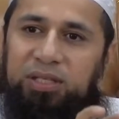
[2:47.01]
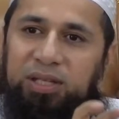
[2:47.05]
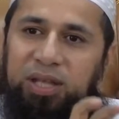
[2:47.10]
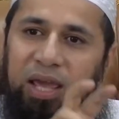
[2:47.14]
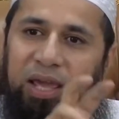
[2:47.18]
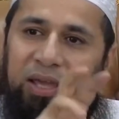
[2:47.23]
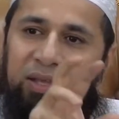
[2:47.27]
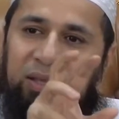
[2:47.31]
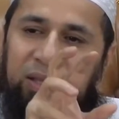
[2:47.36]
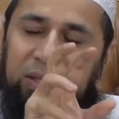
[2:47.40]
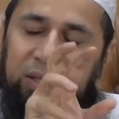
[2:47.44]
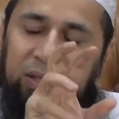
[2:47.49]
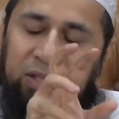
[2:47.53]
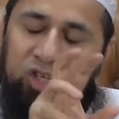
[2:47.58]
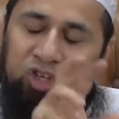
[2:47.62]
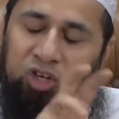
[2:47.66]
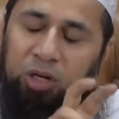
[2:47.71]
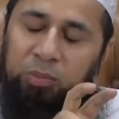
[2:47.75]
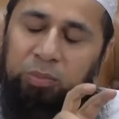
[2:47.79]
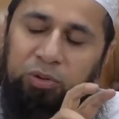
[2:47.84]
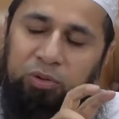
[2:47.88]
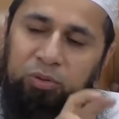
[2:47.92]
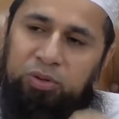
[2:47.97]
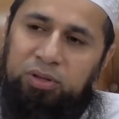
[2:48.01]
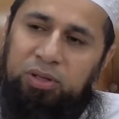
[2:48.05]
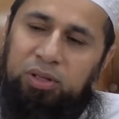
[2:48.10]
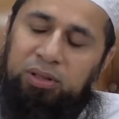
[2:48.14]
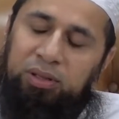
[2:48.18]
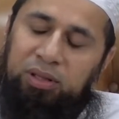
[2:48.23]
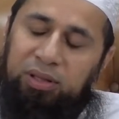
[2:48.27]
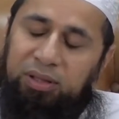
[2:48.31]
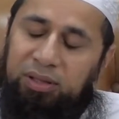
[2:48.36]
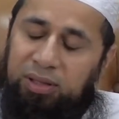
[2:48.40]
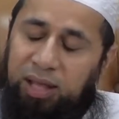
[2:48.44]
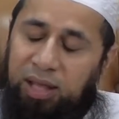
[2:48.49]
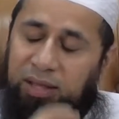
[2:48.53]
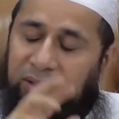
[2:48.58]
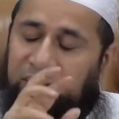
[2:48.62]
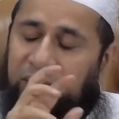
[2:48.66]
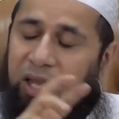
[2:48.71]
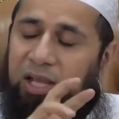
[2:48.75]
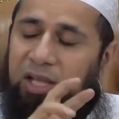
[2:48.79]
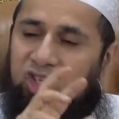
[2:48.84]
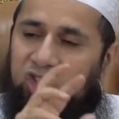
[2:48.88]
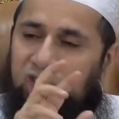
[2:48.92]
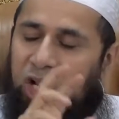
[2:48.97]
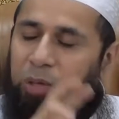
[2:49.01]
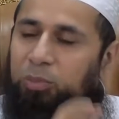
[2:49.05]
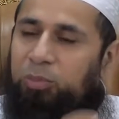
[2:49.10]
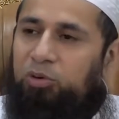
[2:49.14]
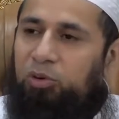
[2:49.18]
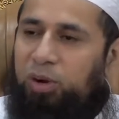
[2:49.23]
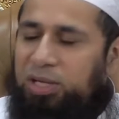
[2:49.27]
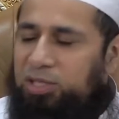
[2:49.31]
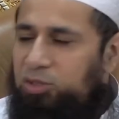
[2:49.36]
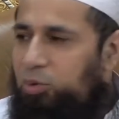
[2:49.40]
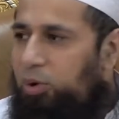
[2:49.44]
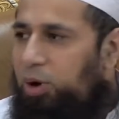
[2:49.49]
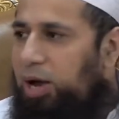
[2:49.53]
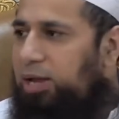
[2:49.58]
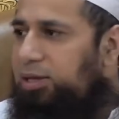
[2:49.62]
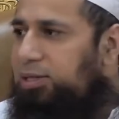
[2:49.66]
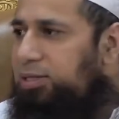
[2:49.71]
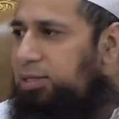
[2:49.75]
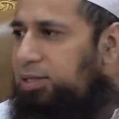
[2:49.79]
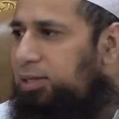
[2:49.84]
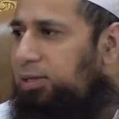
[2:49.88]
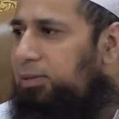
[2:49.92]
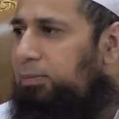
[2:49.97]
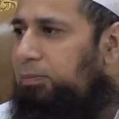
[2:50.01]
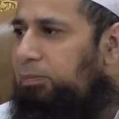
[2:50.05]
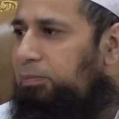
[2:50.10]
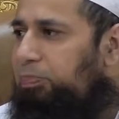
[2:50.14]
day that they shall be resurrected.